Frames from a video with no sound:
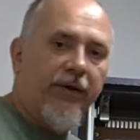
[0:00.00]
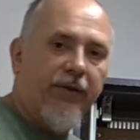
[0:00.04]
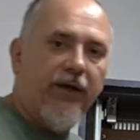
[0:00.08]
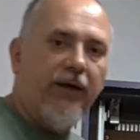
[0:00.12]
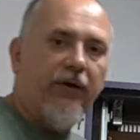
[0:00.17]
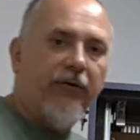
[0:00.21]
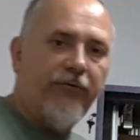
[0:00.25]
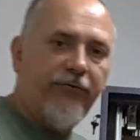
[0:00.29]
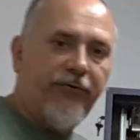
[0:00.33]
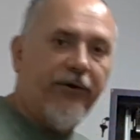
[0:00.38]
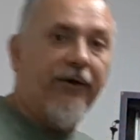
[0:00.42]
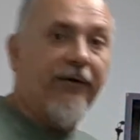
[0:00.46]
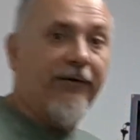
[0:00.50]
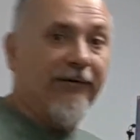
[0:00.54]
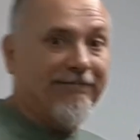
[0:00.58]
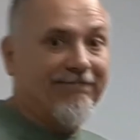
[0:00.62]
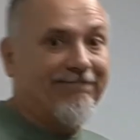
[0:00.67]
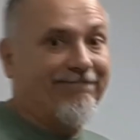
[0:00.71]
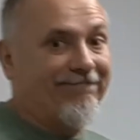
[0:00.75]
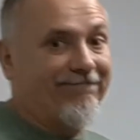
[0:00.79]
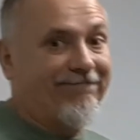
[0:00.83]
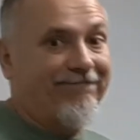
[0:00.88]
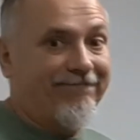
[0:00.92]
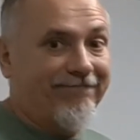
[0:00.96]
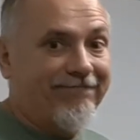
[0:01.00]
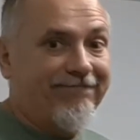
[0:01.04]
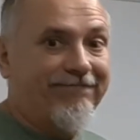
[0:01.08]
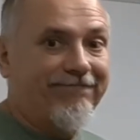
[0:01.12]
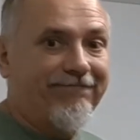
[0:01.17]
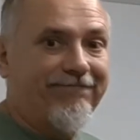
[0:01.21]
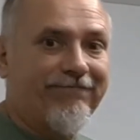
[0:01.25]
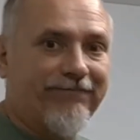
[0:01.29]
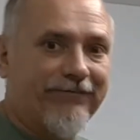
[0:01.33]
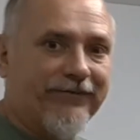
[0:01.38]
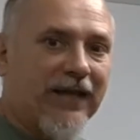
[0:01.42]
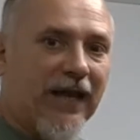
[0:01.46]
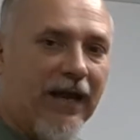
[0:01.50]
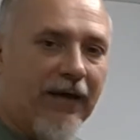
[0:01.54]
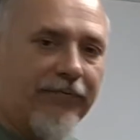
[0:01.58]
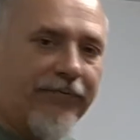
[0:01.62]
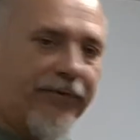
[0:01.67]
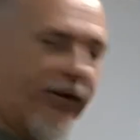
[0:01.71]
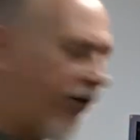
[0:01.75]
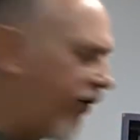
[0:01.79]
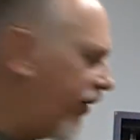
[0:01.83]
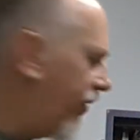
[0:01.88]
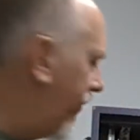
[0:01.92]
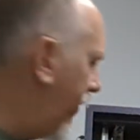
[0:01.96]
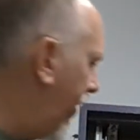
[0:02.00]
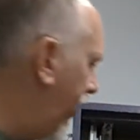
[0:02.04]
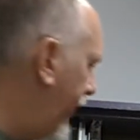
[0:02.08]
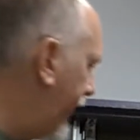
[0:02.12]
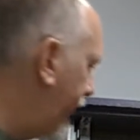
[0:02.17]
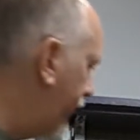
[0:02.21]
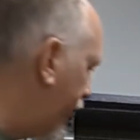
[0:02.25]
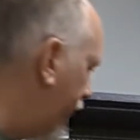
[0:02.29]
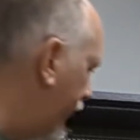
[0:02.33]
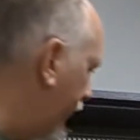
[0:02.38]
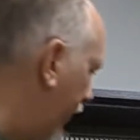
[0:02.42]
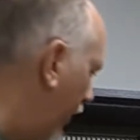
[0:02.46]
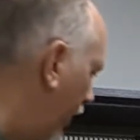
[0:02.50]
of those. So yeah, 30 minutes or